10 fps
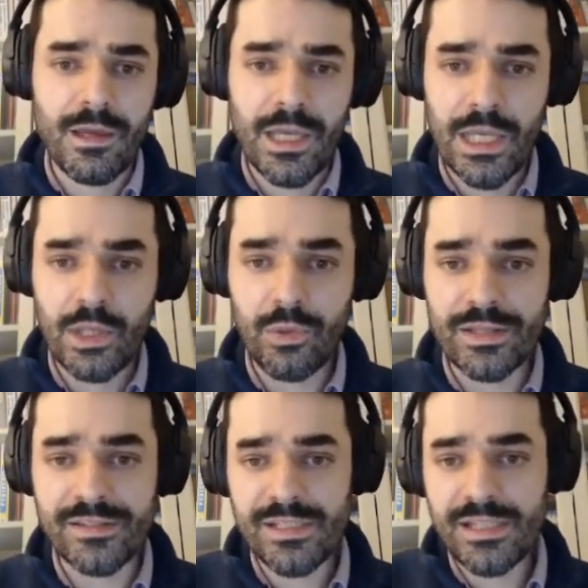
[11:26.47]
Here you
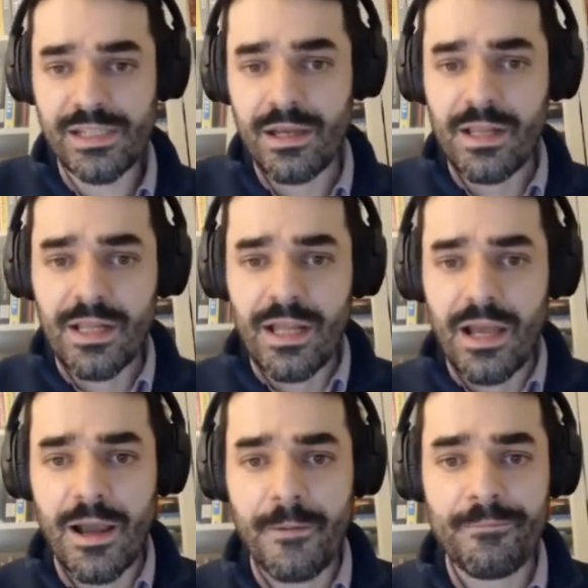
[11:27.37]
can see
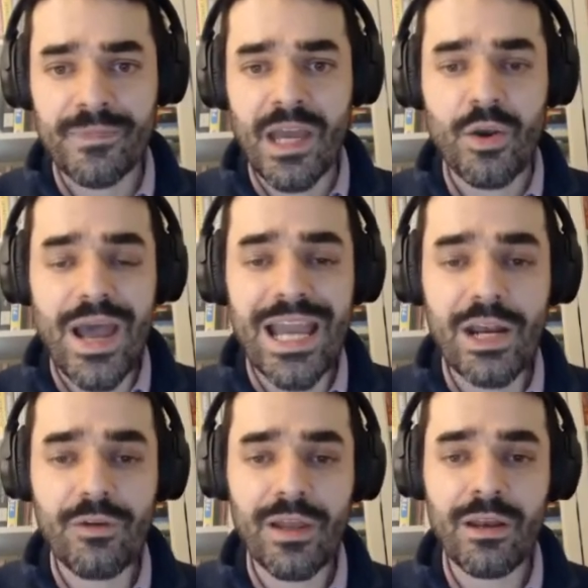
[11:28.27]
at a high
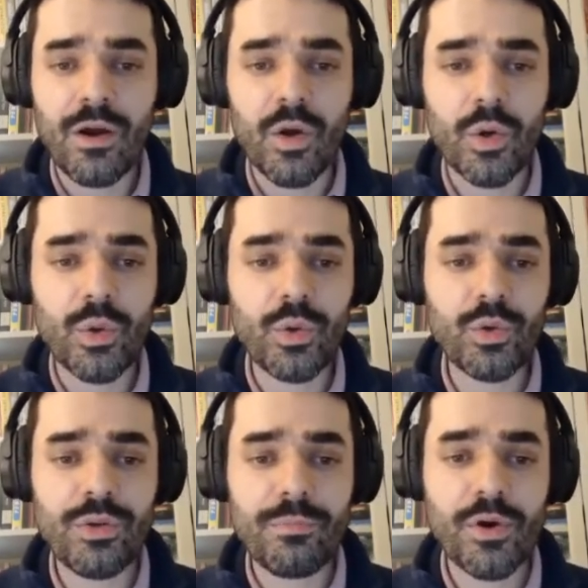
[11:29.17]
level
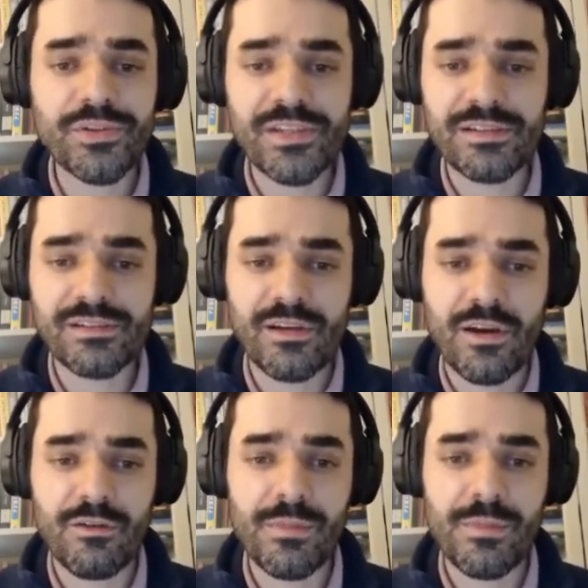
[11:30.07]
how the process
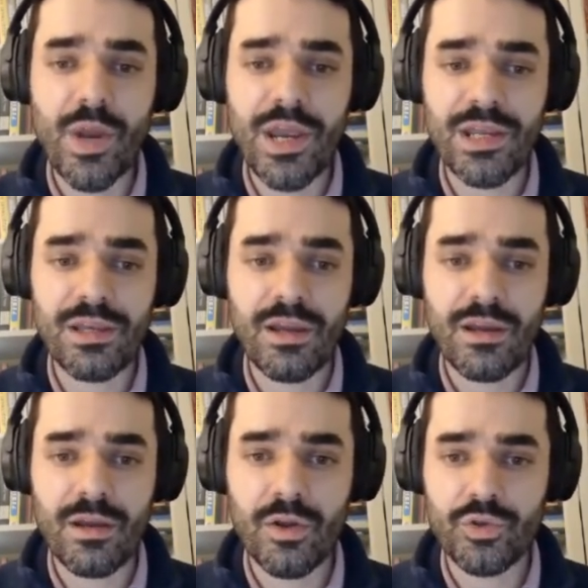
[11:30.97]
of migrating
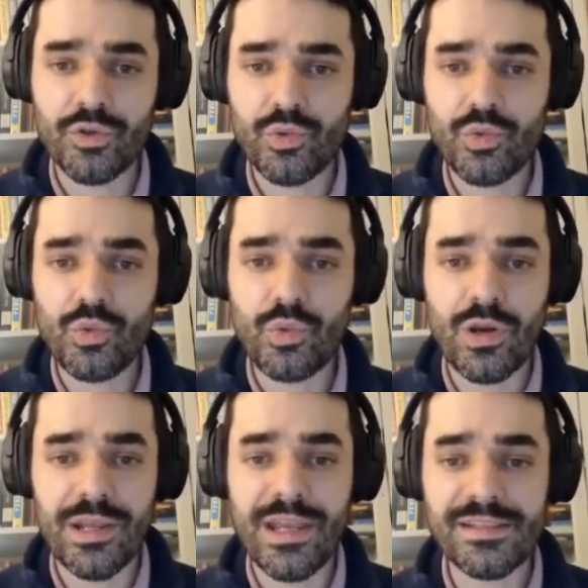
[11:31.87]
to a
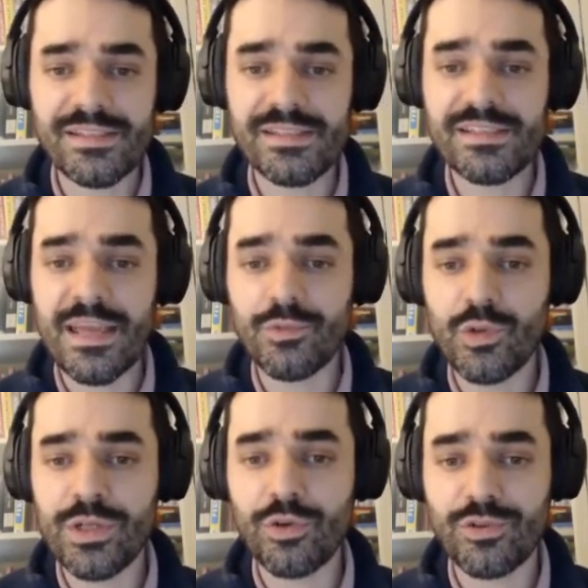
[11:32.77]
legacy system to
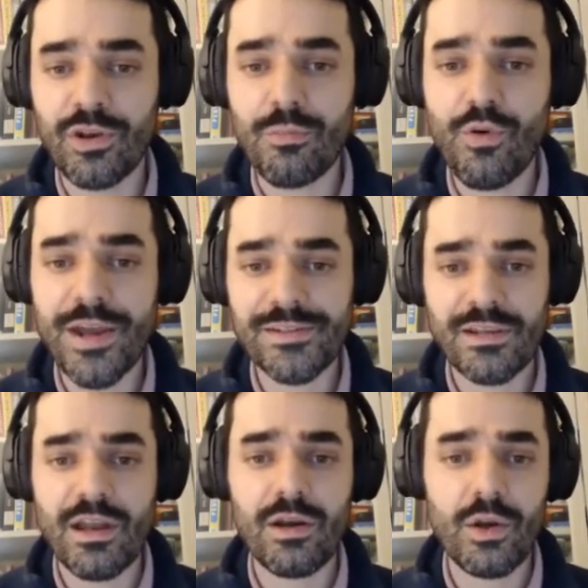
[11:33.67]
Linkurious
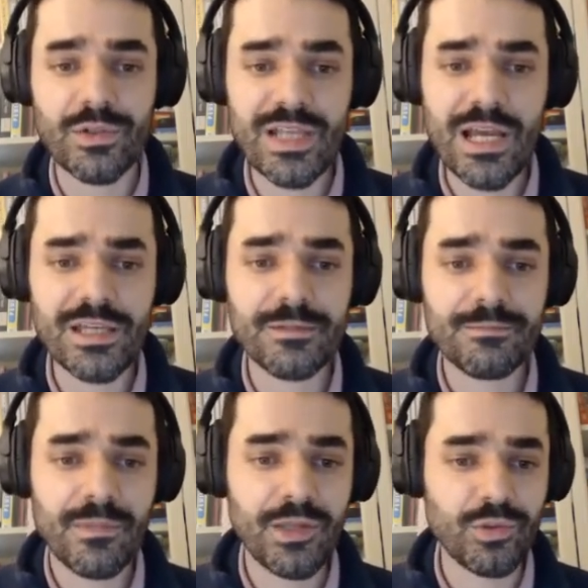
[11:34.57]
Enterprise looks like.
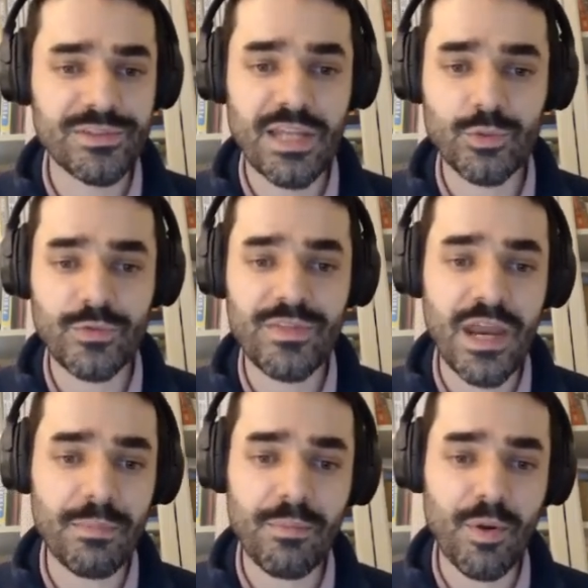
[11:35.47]
It all starts with
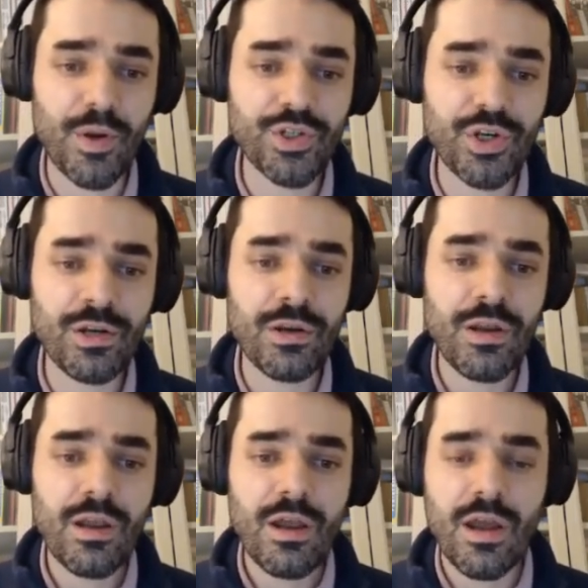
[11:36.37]
data preparation,
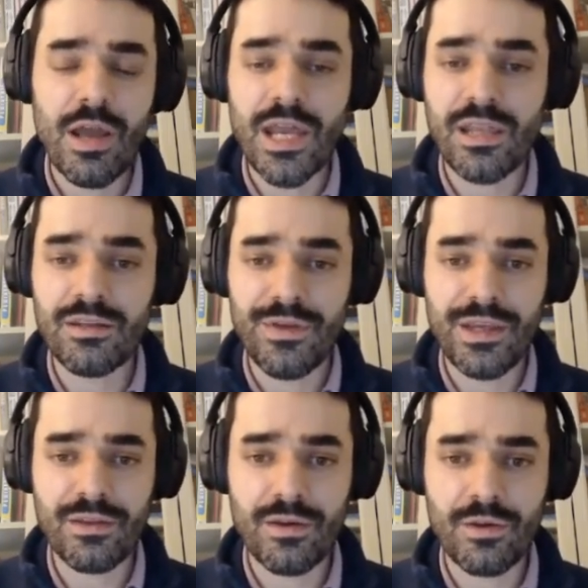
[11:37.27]

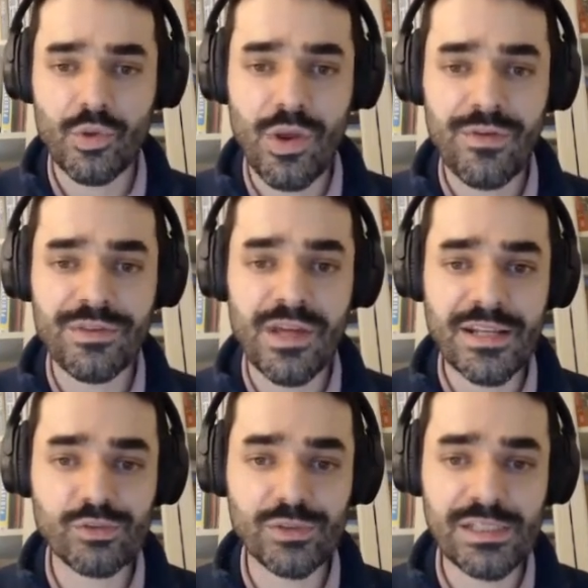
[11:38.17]
identifying the relevant data
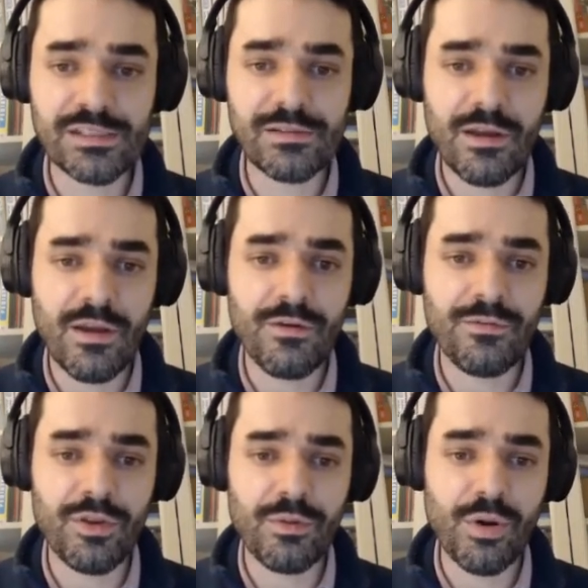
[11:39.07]
sources
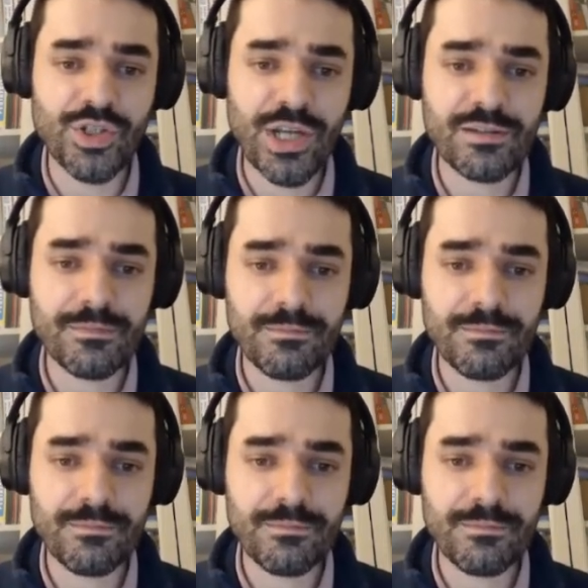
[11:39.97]
for the project.